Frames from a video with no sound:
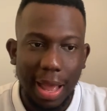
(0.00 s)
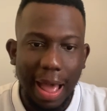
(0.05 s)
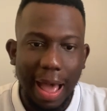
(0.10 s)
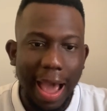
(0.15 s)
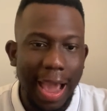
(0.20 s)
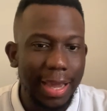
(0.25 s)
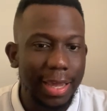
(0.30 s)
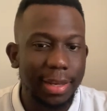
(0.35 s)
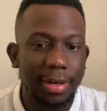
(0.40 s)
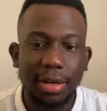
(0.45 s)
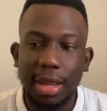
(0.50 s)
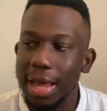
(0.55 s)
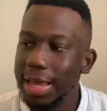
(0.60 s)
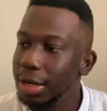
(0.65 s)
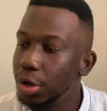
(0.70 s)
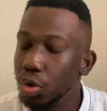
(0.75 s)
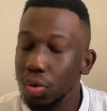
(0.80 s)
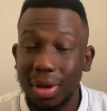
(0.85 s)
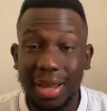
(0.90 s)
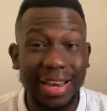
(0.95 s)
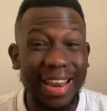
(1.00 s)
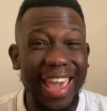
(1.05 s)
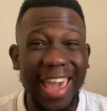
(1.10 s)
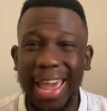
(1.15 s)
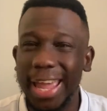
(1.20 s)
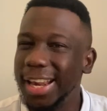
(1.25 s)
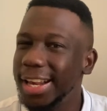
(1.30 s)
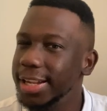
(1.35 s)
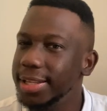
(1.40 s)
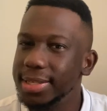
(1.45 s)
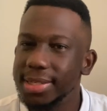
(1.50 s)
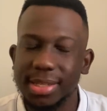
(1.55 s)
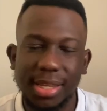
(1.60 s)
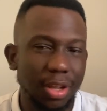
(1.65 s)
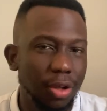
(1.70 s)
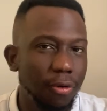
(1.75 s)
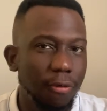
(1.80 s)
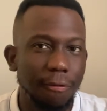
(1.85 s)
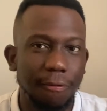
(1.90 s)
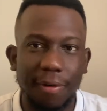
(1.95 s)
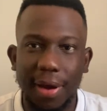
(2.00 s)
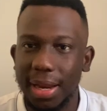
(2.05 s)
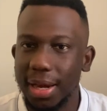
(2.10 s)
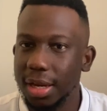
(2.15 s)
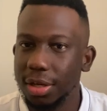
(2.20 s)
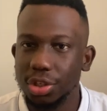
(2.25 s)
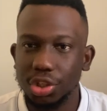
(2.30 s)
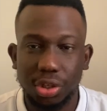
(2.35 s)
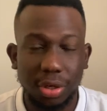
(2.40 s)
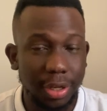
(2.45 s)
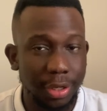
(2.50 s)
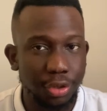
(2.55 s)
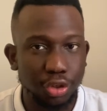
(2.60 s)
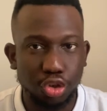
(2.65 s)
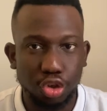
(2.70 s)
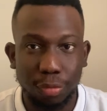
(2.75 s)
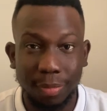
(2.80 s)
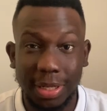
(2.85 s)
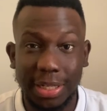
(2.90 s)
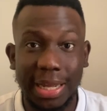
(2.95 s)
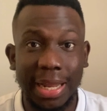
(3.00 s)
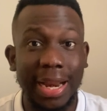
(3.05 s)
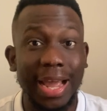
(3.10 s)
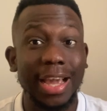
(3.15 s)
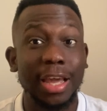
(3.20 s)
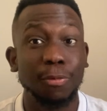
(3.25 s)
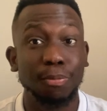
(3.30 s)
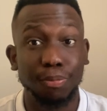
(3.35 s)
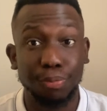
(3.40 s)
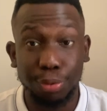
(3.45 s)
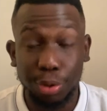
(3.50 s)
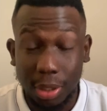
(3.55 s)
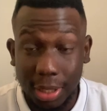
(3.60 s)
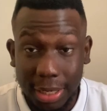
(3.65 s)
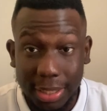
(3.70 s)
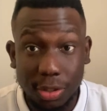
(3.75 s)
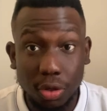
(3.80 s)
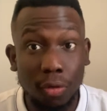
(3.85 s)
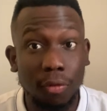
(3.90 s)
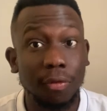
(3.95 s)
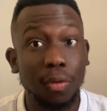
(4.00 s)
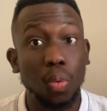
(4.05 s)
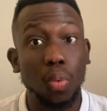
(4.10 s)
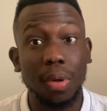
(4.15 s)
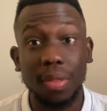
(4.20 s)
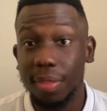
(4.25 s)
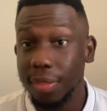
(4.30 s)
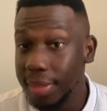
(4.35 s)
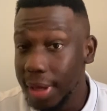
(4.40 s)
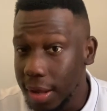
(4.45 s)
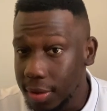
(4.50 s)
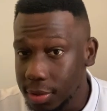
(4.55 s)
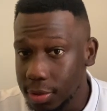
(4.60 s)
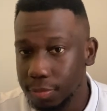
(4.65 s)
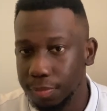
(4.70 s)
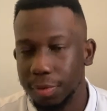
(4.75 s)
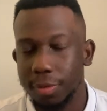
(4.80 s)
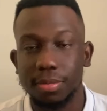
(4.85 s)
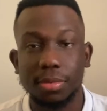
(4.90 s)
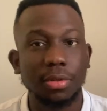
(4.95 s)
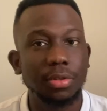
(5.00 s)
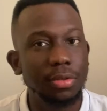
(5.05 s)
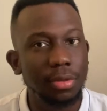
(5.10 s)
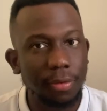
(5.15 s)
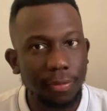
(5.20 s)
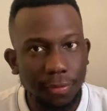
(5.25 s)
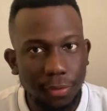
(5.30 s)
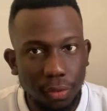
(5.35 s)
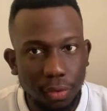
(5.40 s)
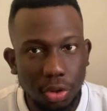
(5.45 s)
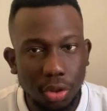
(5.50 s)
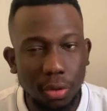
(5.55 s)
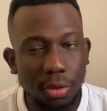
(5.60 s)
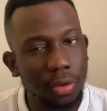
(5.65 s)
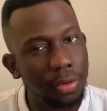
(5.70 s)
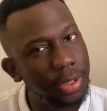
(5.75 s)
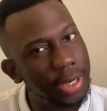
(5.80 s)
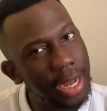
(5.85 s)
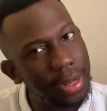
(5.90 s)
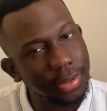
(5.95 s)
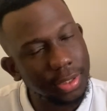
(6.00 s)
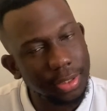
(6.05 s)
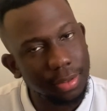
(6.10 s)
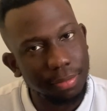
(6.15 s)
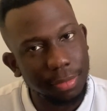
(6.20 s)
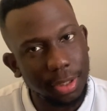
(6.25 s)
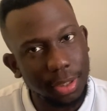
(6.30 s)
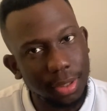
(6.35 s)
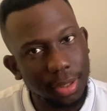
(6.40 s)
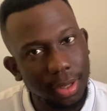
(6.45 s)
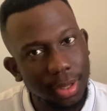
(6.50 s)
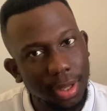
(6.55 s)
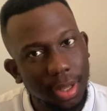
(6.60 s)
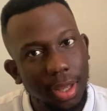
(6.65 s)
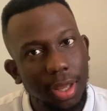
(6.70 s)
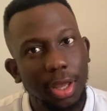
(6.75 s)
I can look at any single financial instrument and I can predict over 1,000 pips into the future. You're doubting me.